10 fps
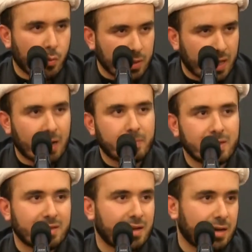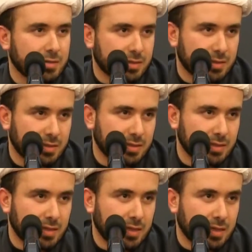will happen to us
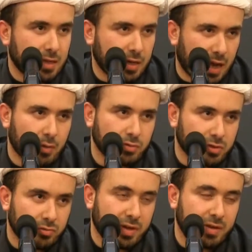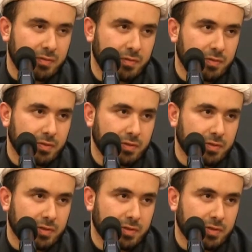in our graves?